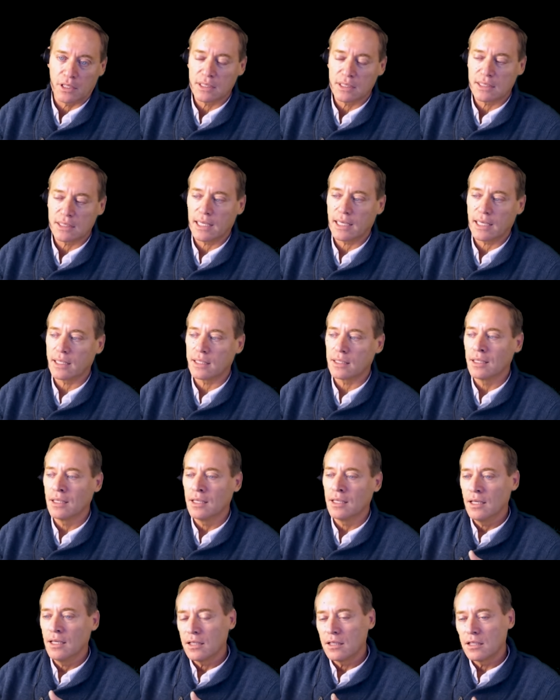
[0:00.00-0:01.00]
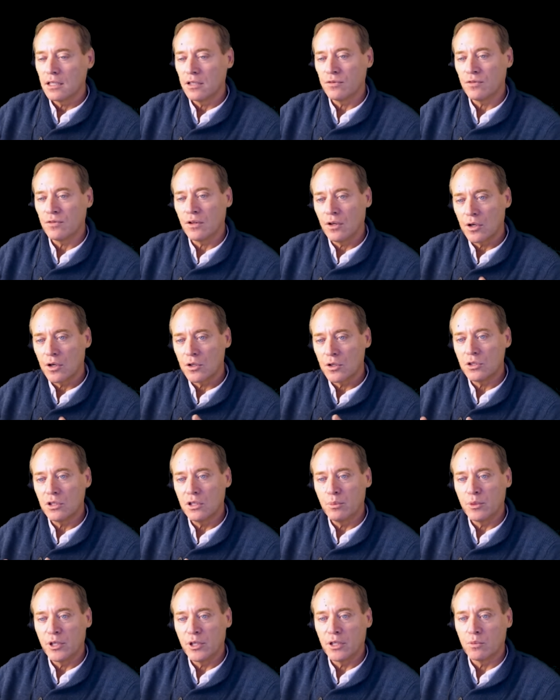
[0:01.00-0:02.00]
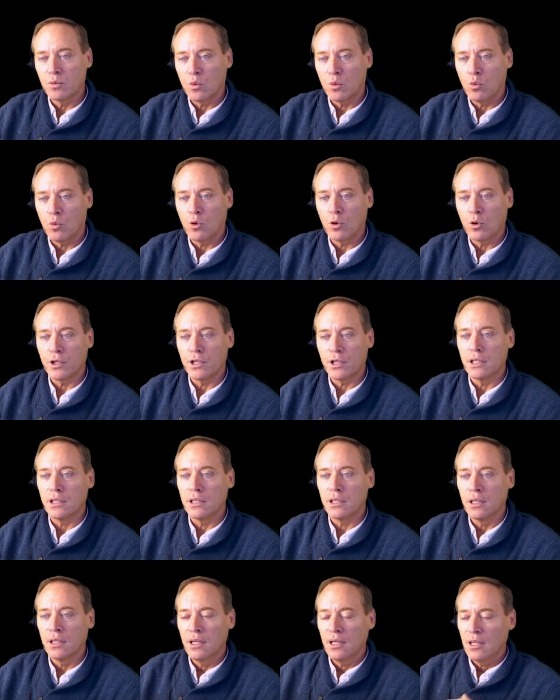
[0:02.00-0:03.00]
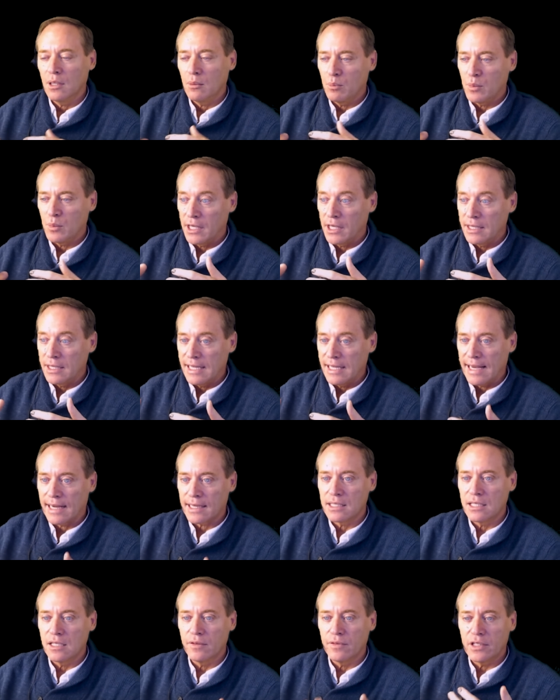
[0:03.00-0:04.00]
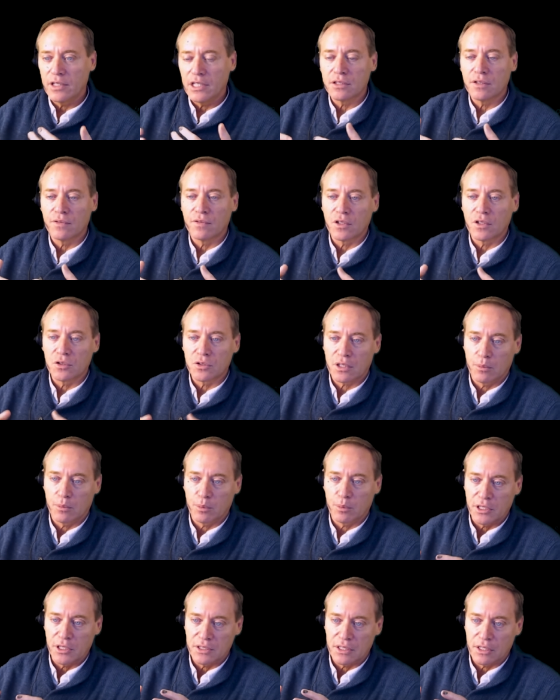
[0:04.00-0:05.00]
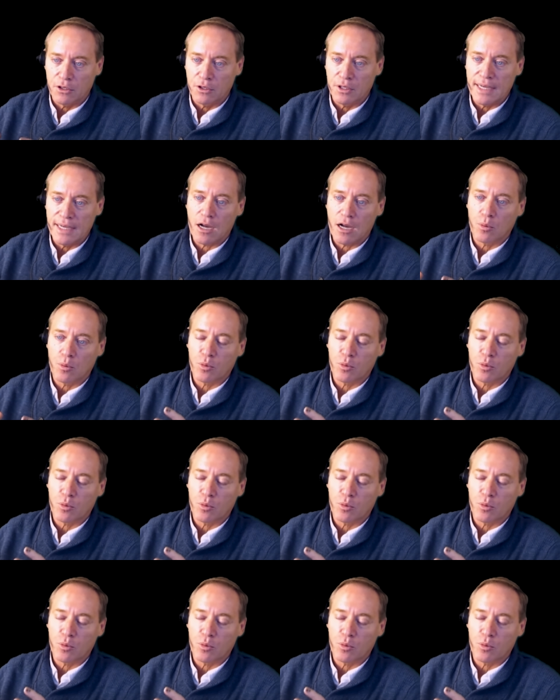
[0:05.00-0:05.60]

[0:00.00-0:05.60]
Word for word: Instead, they've largely been rewarded by the activities of those companies that are now